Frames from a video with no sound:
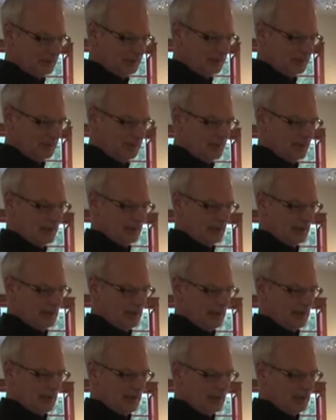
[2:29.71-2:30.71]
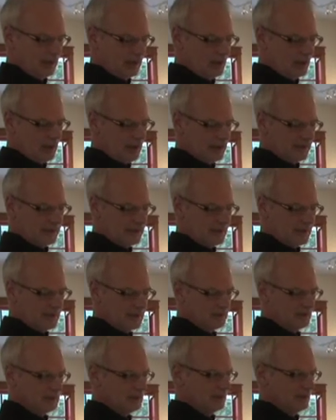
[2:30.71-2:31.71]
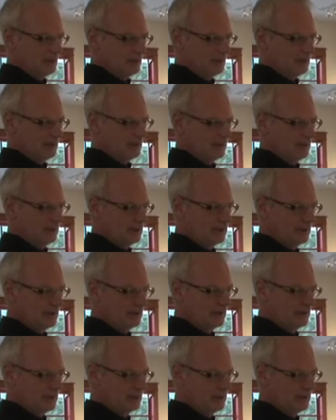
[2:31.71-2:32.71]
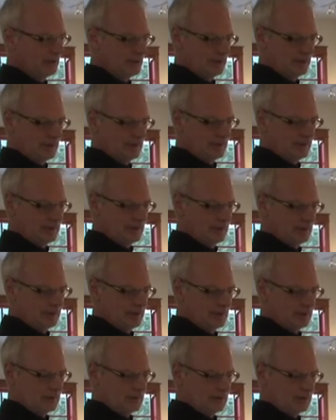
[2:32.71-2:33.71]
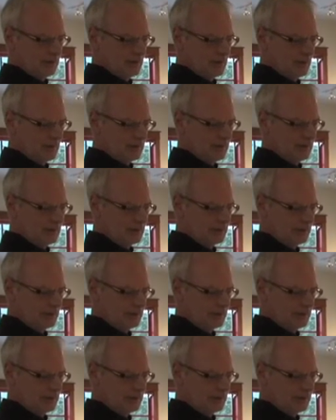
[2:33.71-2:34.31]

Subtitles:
So when I first started teaching, I was quite surprised how much I enjoyed it.